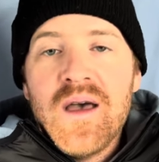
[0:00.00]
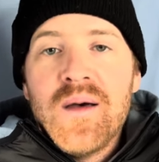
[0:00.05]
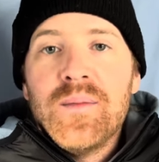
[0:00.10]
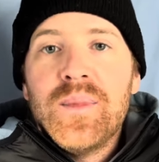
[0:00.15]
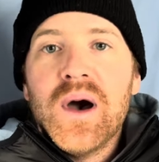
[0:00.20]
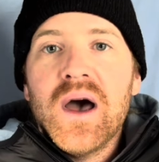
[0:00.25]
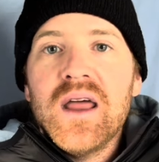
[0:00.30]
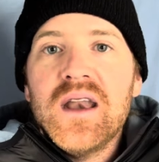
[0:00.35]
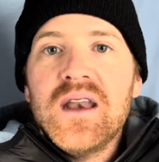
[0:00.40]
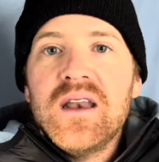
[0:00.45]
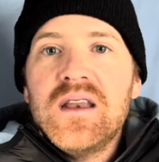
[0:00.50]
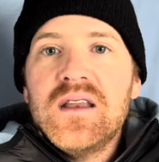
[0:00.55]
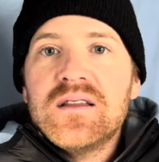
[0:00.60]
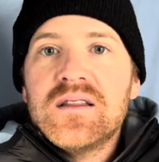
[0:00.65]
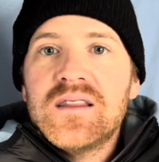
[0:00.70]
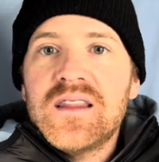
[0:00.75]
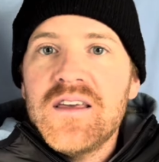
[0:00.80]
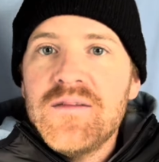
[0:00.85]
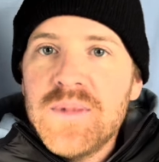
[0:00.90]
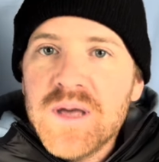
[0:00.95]
but
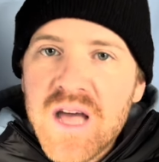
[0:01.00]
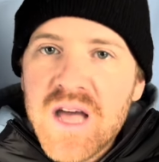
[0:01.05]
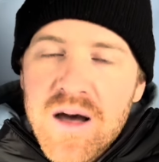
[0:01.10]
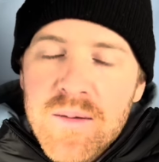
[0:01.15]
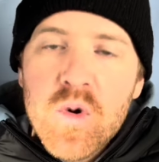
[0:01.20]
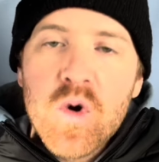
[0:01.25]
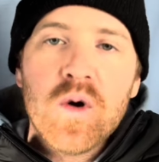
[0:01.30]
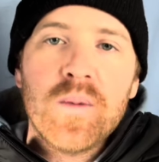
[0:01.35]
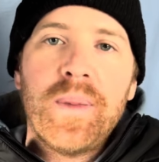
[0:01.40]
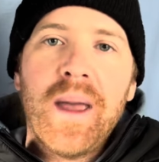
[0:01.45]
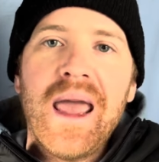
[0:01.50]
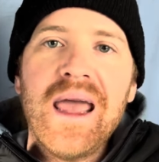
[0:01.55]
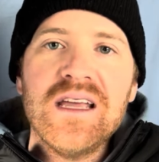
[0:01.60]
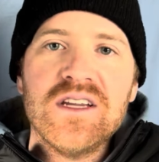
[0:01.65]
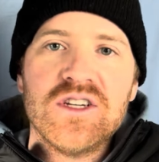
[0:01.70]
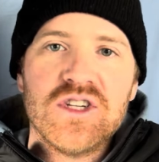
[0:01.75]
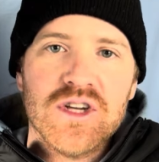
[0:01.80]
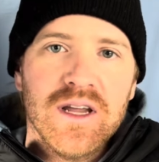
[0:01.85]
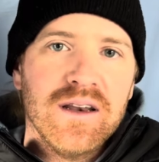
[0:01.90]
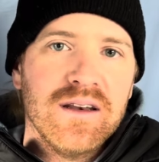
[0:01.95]
they have become more
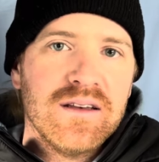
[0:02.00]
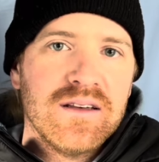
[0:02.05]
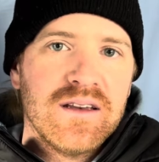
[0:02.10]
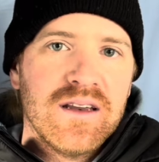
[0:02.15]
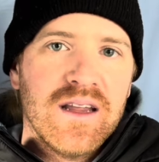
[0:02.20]
patient.